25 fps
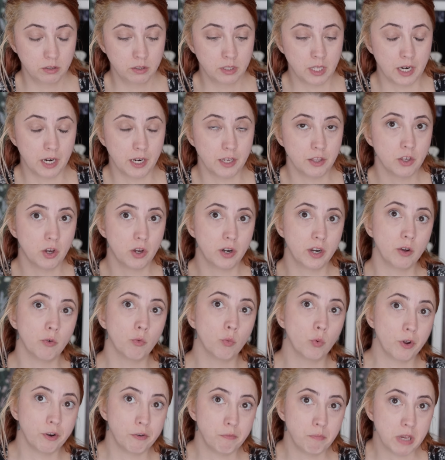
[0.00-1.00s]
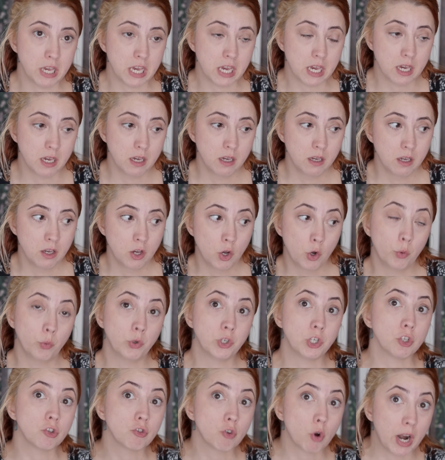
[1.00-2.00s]
than I thought it would be,
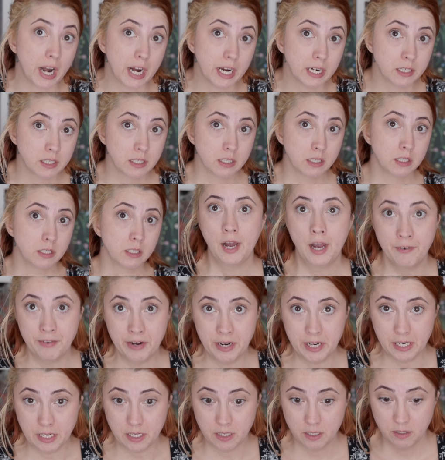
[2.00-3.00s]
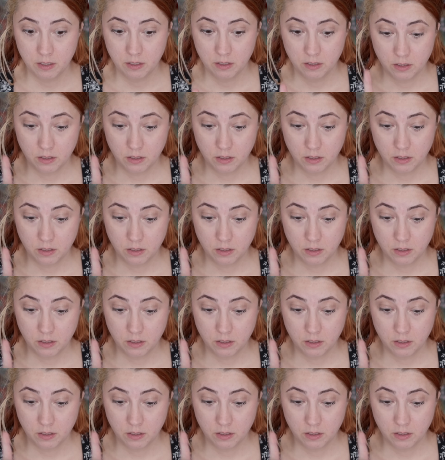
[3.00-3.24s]
which is great. I have an idea.